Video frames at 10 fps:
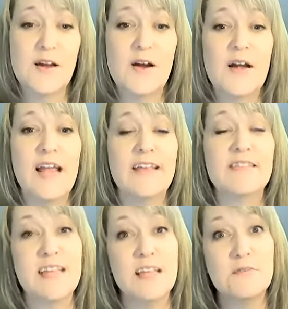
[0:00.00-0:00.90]
All right, the
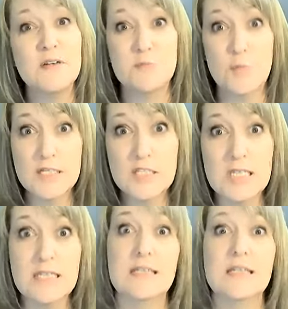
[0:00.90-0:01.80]
sign for
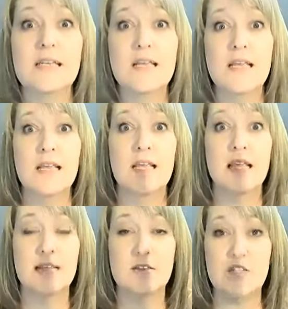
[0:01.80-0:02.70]
expression
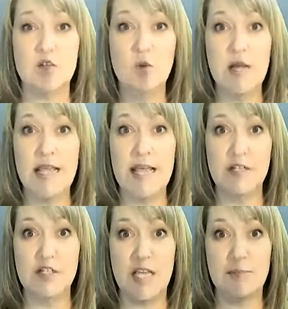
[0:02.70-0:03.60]
is two one
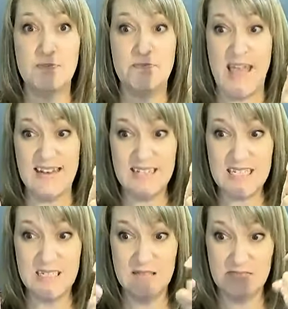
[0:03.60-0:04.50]
hand shapes
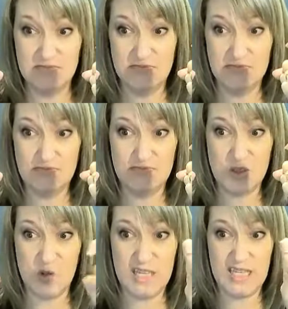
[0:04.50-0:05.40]
bent,
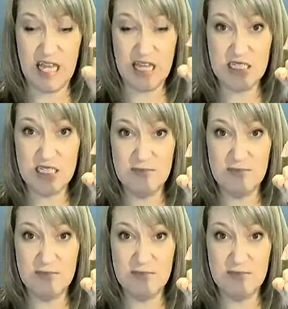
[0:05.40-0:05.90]
so like that.